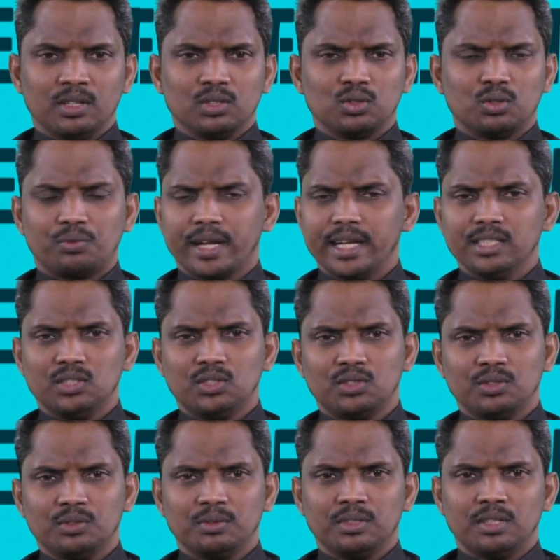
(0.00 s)
So
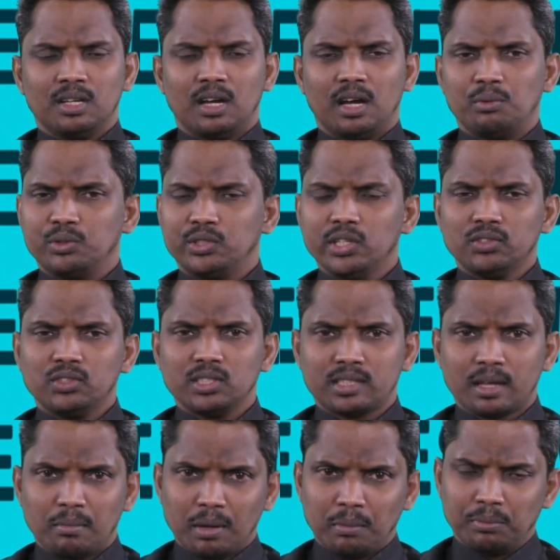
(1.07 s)
friends, I would just
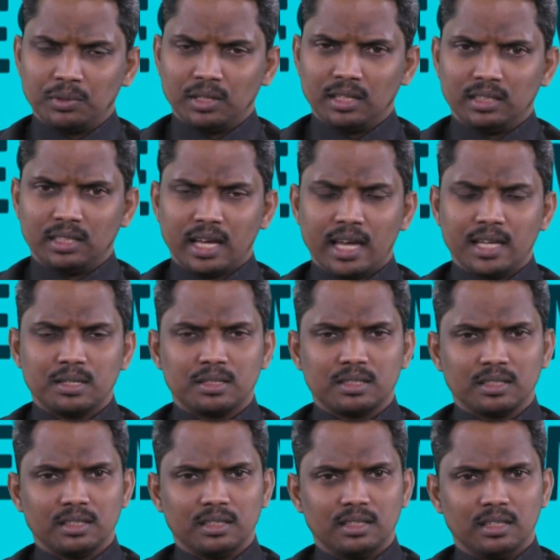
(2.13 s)
sum up that
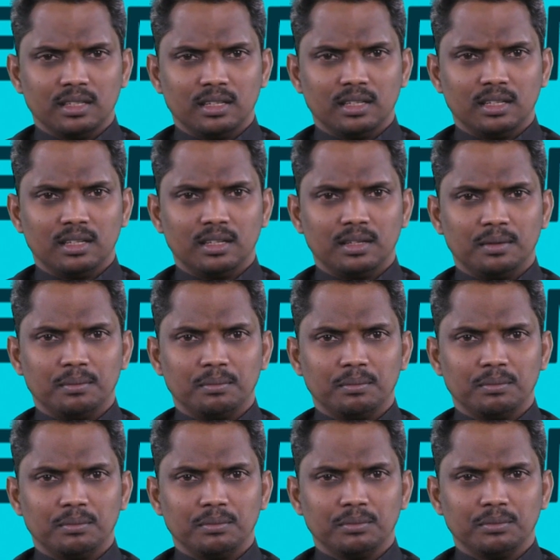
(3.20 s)

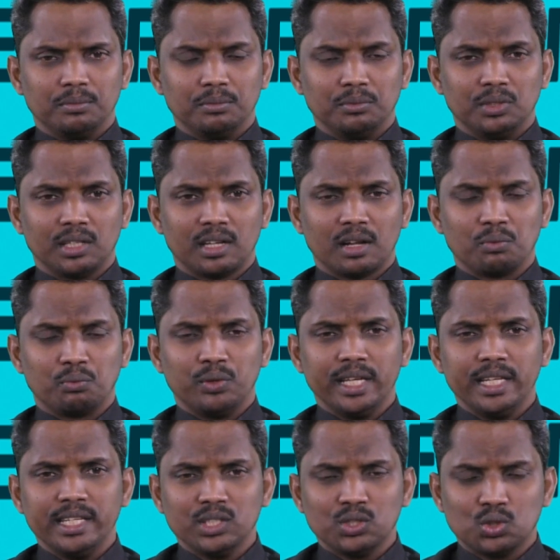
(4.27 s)
there are
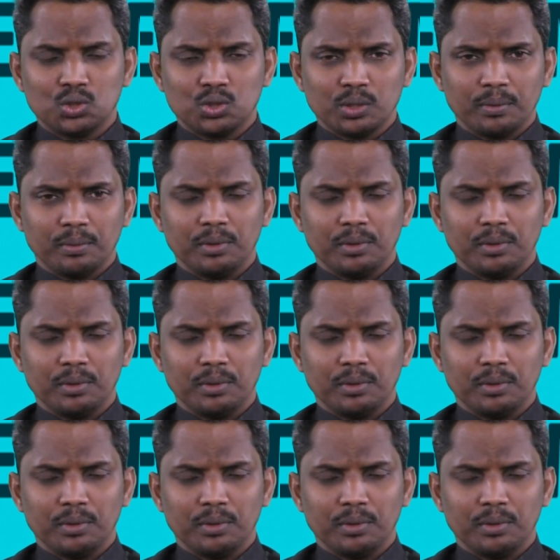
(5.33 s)
various